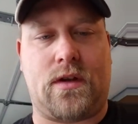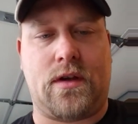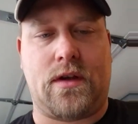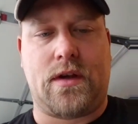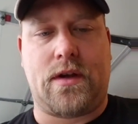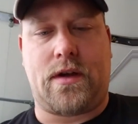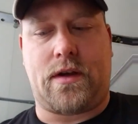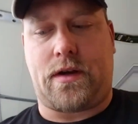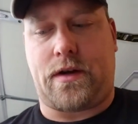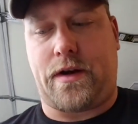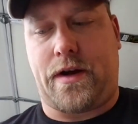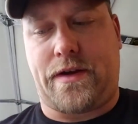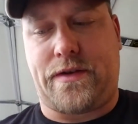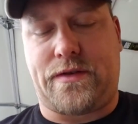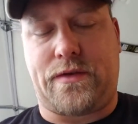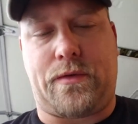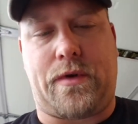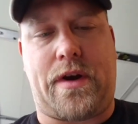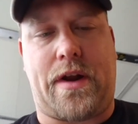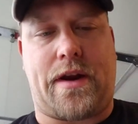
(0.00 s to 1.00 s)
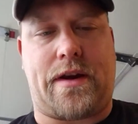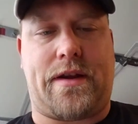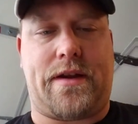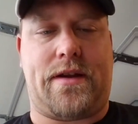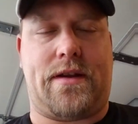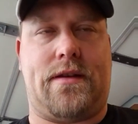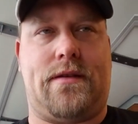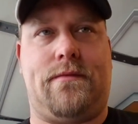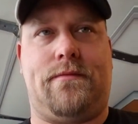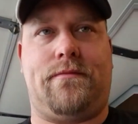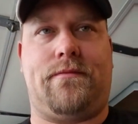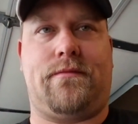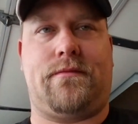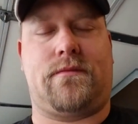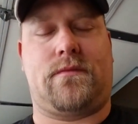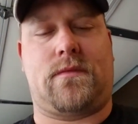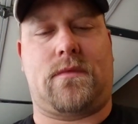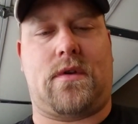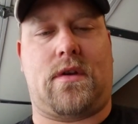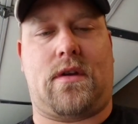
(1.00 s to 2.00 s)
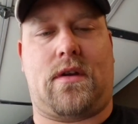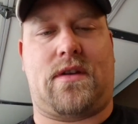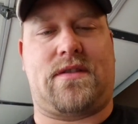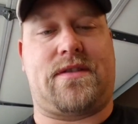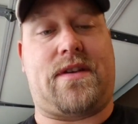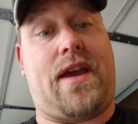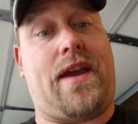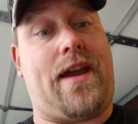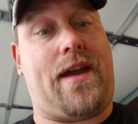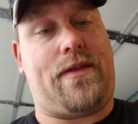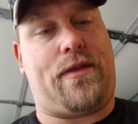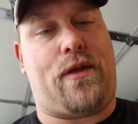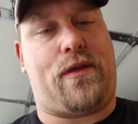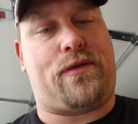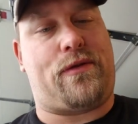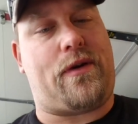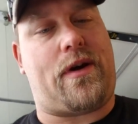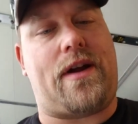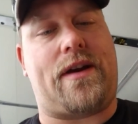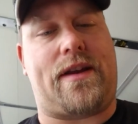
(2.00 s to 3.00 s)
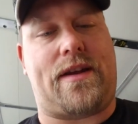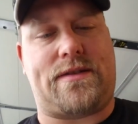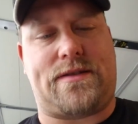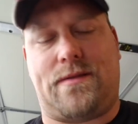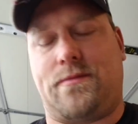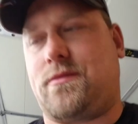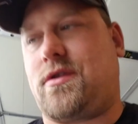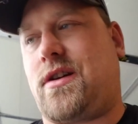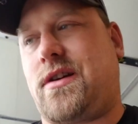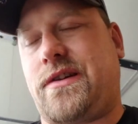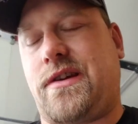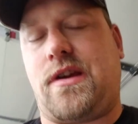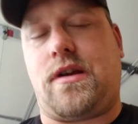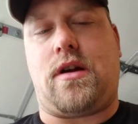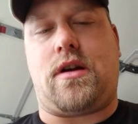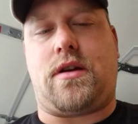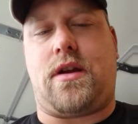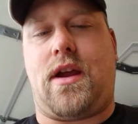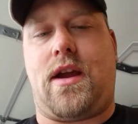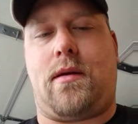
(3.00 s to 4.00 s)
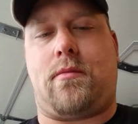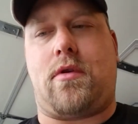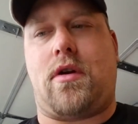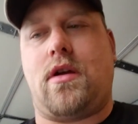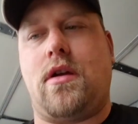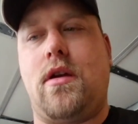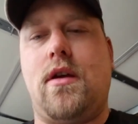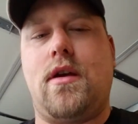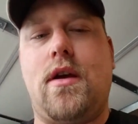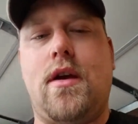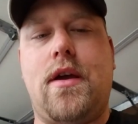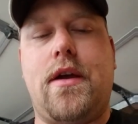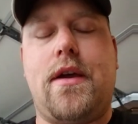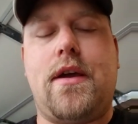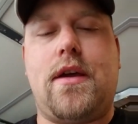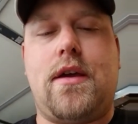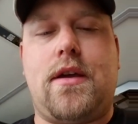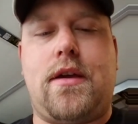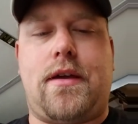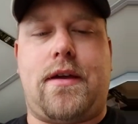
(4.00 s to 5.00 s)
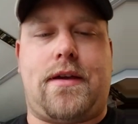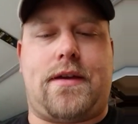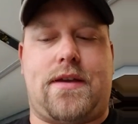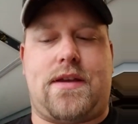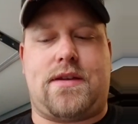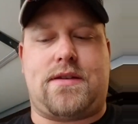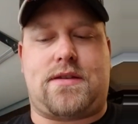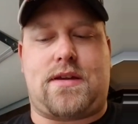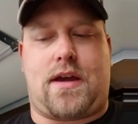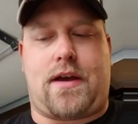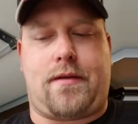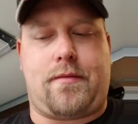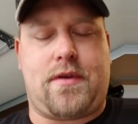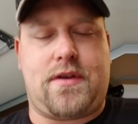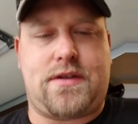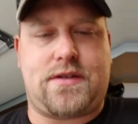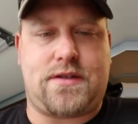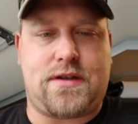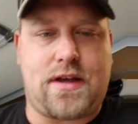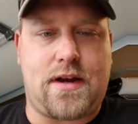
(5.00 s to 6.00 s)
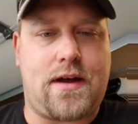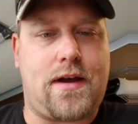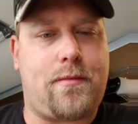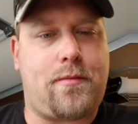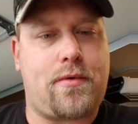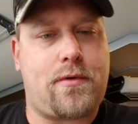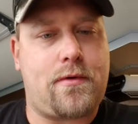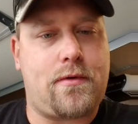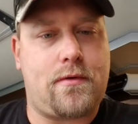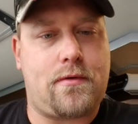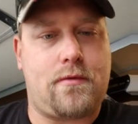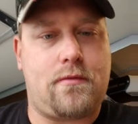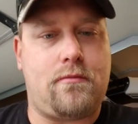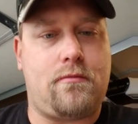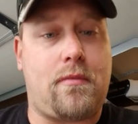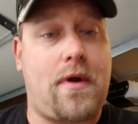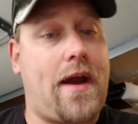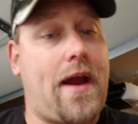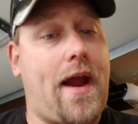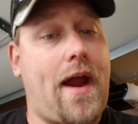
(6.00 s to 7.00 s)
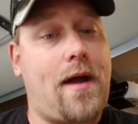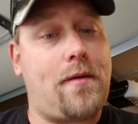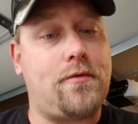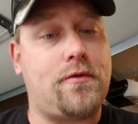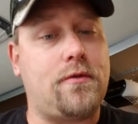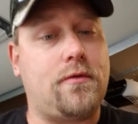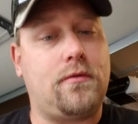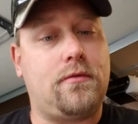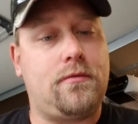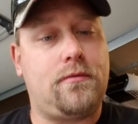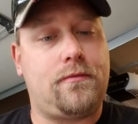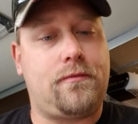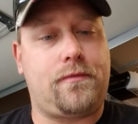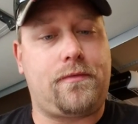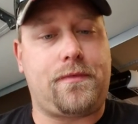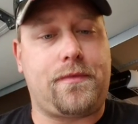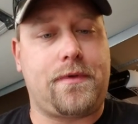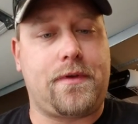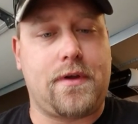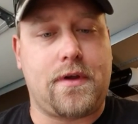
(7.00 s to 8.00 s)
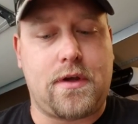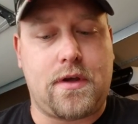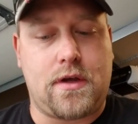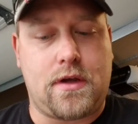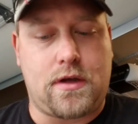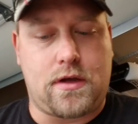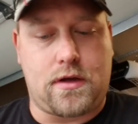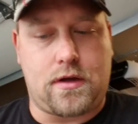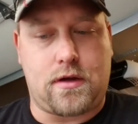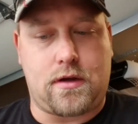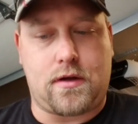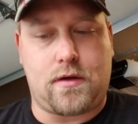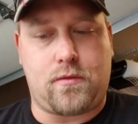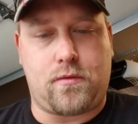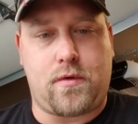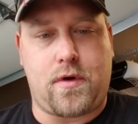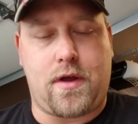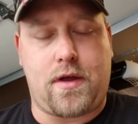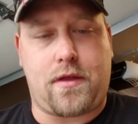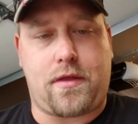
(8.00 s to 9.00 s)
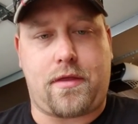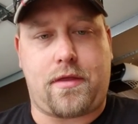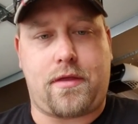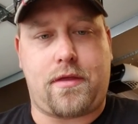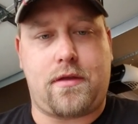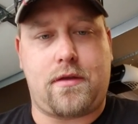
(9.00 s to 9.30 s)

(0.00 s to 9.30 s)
Alright, so what I did, because I had the thought as I'm talking on camera, is I'm going to set up my Abu with